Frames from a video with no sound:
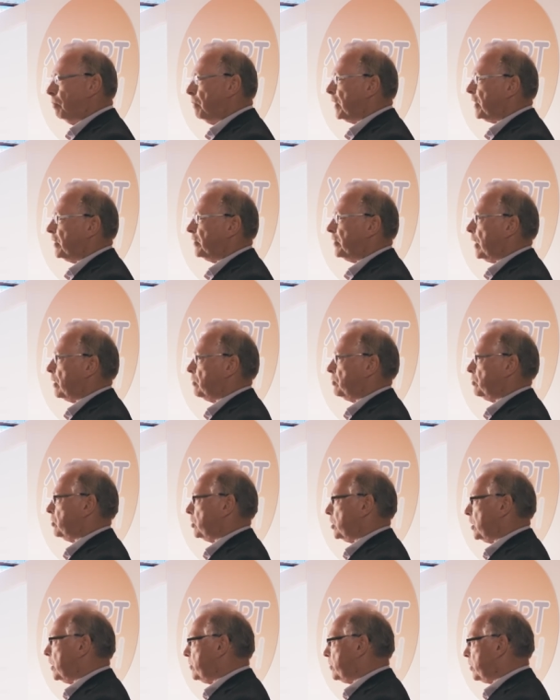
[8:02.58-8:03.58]
many thousands
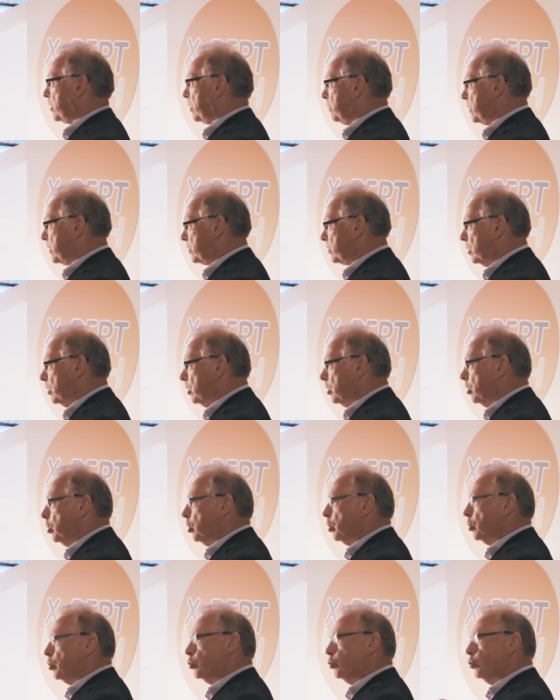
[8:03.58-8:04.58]
of years ago, is
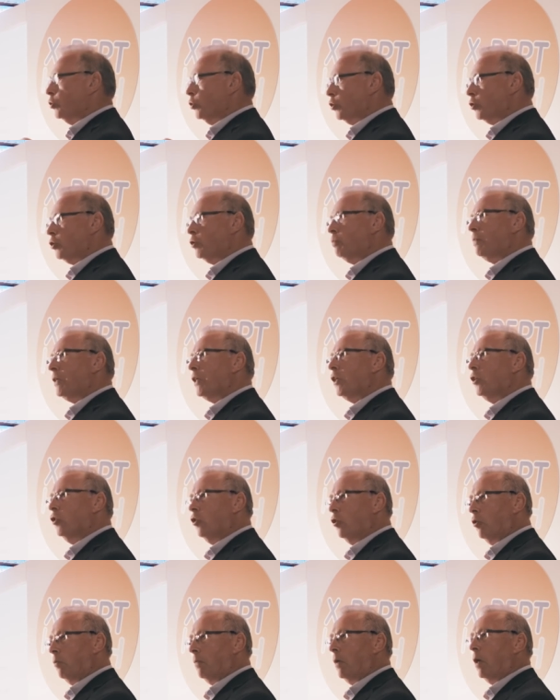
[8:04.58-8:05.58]
just
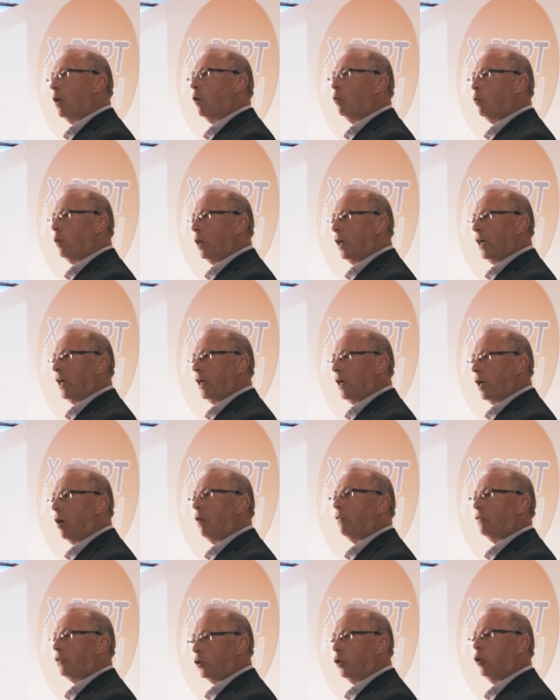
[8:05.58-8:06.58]
become aware
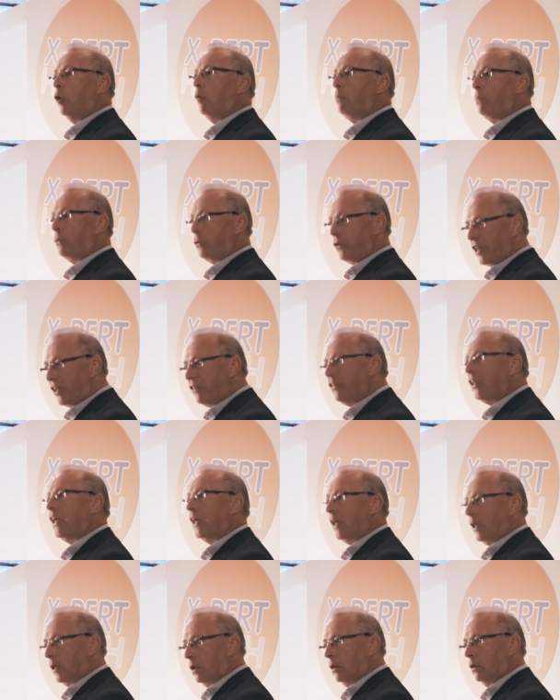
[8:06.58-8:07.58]
of your
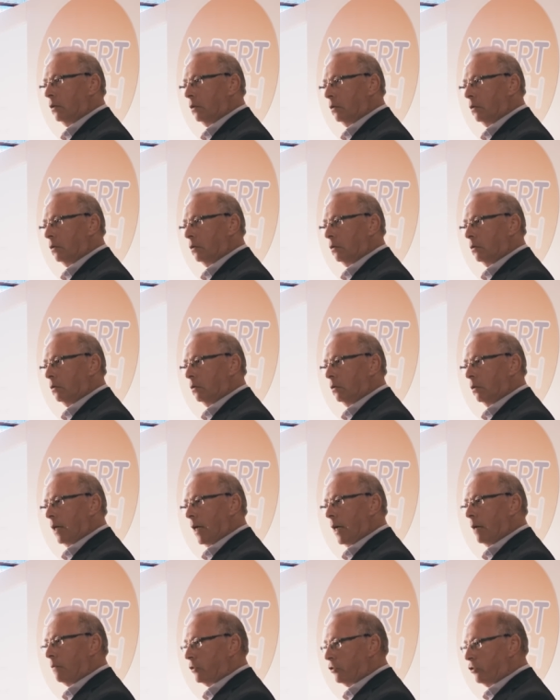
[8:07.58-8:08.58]
breathing.
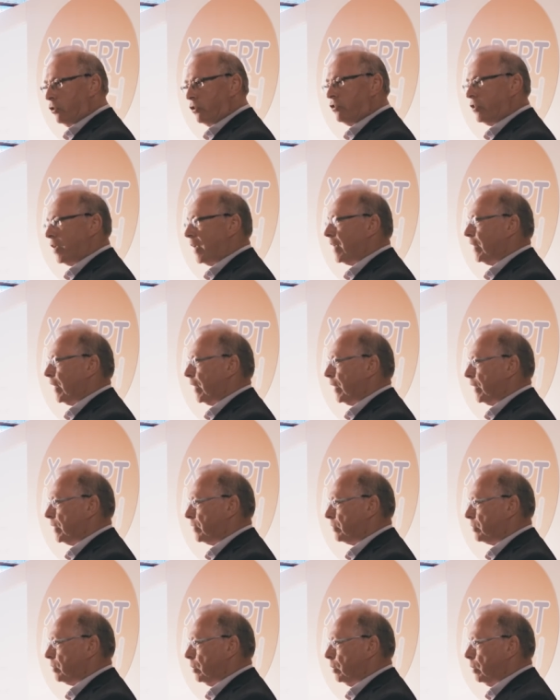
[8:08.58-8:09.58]
I would just say that
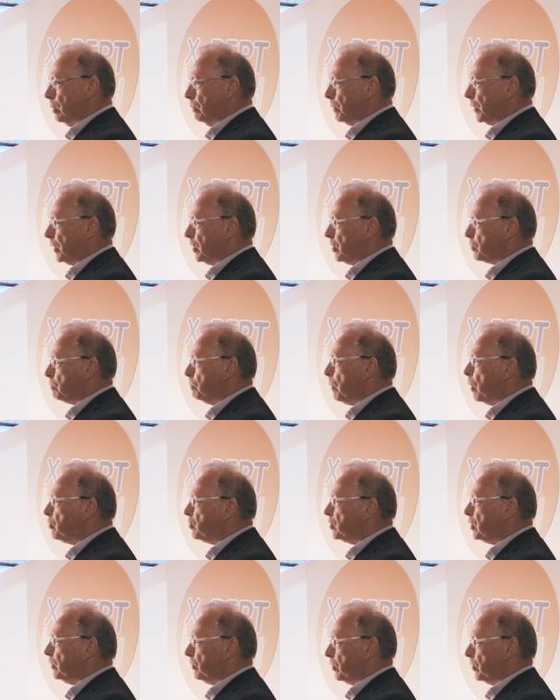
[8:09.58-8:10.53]
is because most of